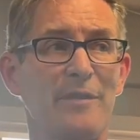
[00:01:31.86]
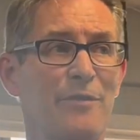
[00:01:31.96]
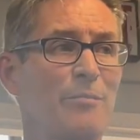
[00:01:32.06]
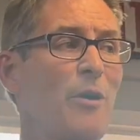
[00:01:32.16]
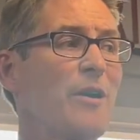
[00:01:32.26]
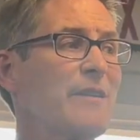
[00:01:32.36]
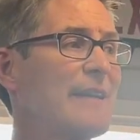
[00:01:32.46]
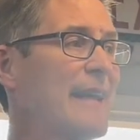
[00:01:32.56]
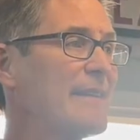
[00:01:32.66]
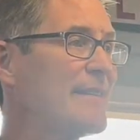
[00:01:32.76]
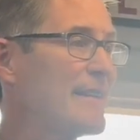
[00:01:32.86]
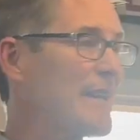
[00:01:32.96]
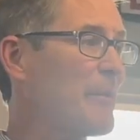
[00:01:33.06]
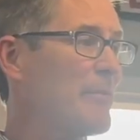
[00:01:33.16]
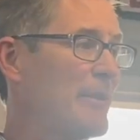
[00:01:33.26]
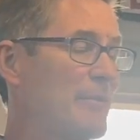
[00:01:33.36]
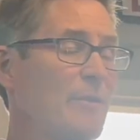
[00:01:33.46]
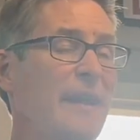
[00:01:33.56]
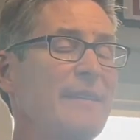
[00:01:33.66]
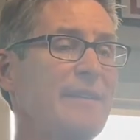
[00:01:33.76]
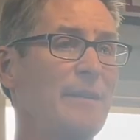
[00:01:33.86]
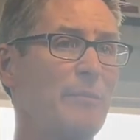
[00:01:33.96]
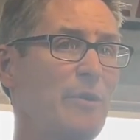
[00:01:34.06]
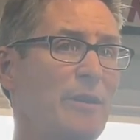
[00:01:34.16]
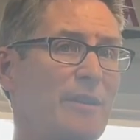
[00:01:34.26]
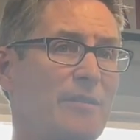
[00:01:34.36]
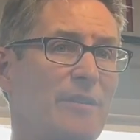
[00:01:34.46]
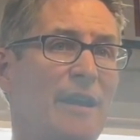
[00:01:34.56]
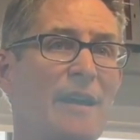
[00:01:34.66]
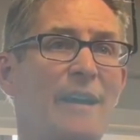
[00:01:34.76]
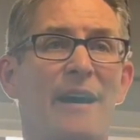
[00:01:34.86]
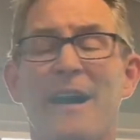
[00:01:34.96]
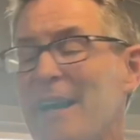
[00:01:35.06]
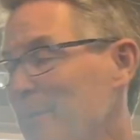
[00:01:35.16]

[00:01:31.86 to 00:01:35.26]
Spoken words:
have smaller than 19 employees. A lot of